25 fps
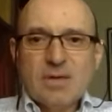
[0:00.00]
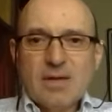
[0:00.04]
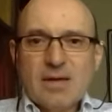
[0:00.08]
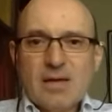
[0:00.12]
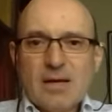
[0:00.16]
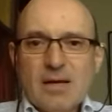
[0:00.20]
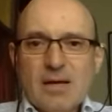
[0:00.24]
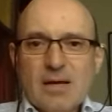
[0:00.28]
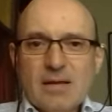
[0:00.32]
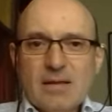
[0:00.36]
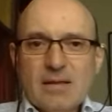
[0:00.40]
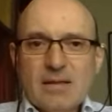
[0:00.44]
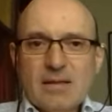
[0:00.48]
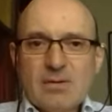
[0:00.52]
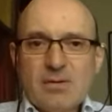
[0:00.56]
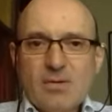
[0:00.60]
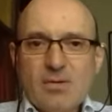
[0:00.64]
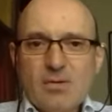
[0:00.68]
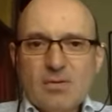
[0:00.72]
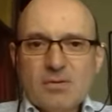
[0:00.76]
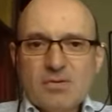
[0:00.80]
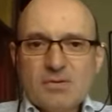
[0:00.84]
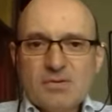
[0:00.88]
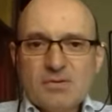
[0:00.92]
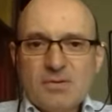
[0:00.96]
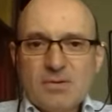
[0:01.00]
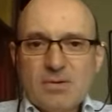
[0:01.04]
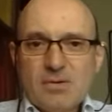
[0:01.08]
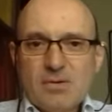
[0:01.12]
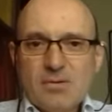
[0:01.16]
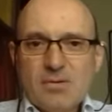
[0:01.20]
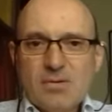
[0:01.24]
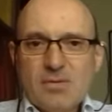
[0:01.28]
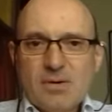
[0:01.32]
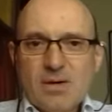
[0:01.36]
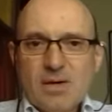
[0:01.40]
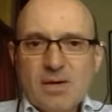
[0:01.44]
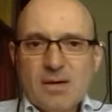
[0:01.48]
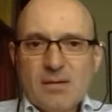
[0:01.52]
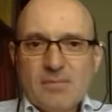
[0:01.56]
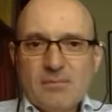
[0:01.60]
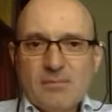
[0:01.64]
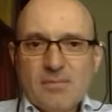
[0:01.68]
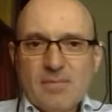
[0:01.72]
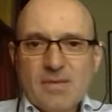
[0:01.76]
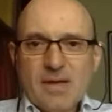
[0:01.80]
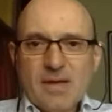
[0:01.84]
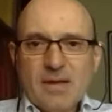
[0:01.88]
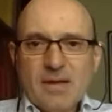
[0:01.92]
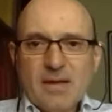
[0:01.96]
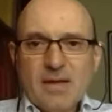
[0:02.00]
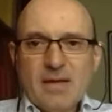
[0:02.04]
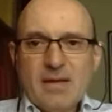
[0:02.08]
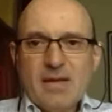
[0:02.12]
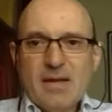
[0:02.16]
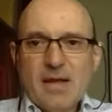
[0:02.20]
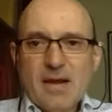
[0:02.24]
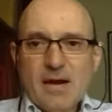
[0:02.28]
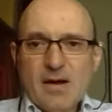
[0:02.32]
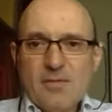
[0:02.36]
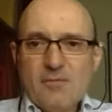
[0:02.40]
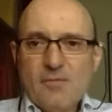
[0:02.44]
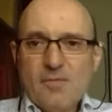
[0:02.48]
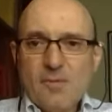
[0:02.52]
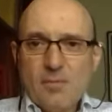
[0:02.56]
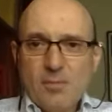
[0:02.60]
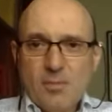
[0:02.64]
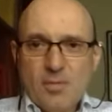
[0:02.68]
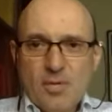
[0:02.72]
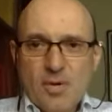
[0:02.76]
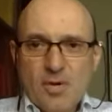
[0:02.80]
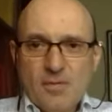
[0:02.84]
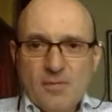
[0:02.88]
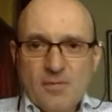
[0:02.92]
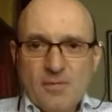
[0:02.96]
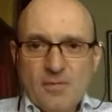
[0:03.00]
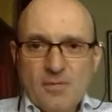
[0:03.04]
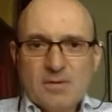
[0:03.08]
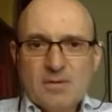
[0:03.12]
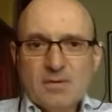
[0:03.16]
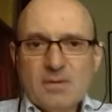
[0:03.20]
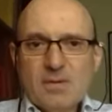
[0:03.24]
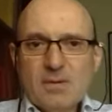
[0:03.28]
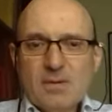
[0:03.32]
and also um, they they are for profit.